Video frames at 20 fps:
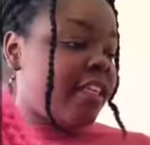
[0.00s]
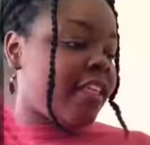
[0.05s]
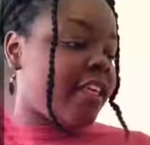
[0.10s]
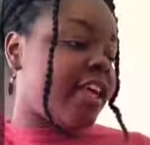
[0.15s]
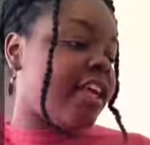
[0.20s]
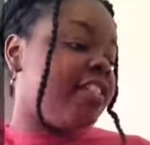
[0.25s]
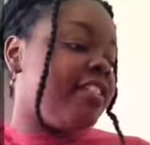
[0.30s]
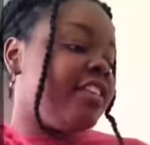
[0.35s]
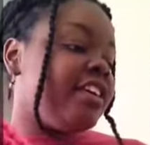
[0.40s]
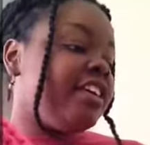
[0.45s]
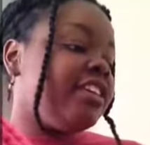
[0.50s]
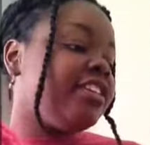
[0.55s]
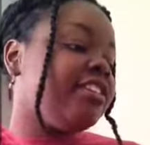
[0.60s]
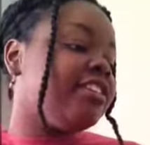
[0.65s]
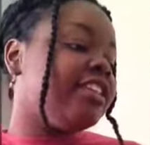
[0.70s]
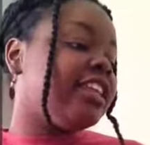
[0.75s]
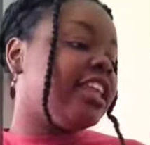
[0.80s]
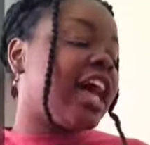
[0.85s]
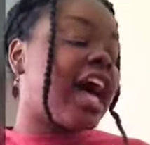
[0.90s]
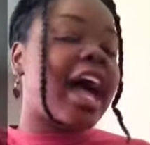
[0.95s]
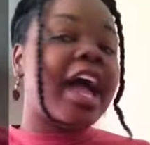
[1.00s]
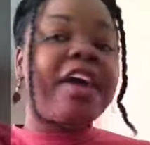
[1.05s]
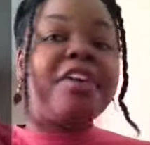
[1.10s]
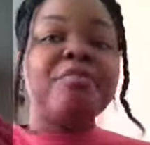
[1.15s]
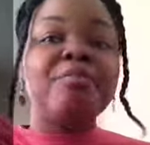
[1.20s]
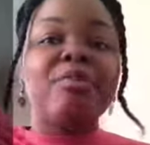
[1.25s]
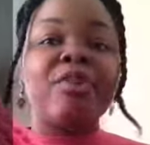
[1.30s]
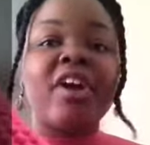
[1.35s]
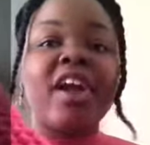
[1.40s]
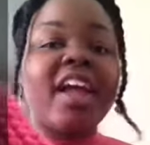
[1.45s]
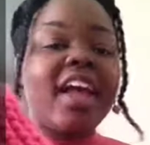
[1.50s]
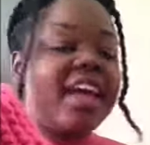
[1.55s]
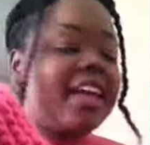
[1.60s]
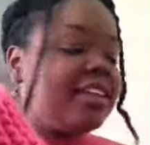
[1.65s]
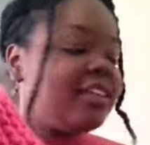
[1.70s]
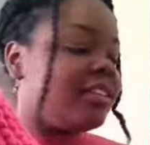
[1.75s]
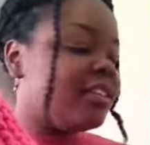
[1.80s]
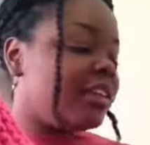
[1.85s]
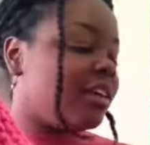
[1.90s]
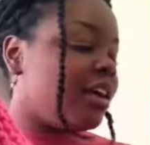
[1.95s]
this is Lion
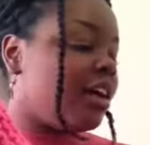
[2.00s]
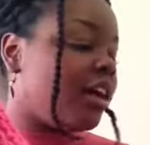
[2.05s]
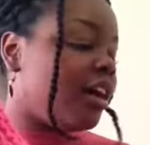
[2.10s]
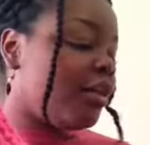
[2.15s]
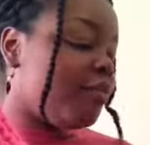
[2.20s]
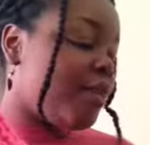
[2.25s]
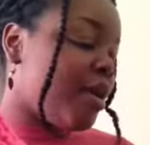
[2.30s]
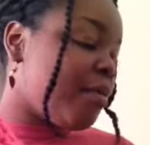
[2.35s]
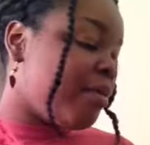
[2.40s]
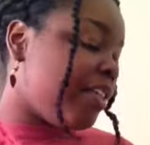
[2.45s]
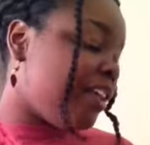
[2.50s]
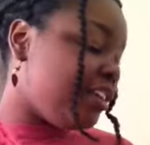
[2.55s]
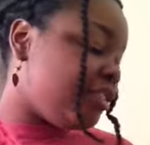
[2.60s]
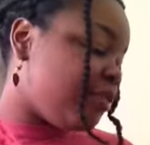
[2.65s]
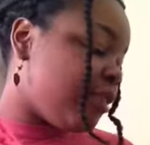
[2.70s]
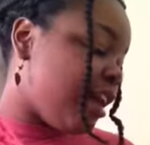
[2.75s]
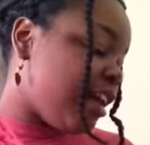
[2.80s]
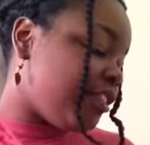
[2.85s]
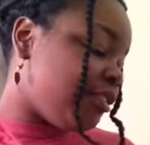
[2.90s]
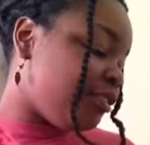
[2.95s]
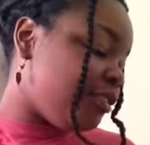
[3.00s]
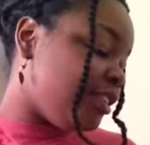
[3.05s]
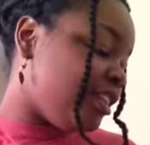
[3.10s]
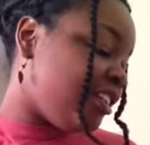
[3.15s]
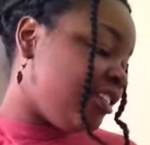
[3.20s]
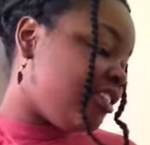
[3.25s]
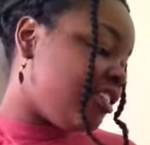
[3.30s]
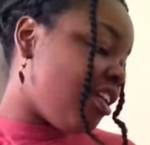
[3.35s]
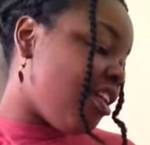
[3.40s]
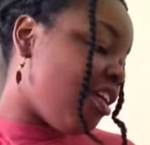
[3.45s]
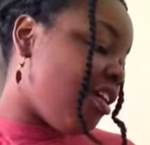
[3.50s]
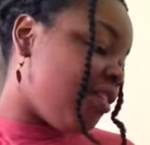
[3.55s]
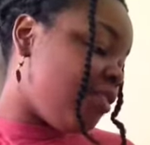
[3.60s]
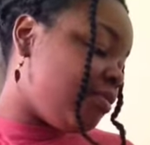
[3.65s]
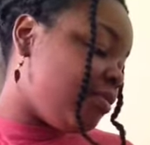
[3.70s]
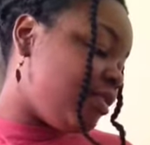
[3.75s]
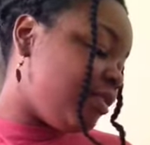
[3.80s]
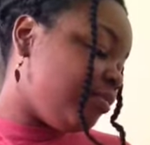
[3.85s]
Brand. Maybe that's why it's really soft.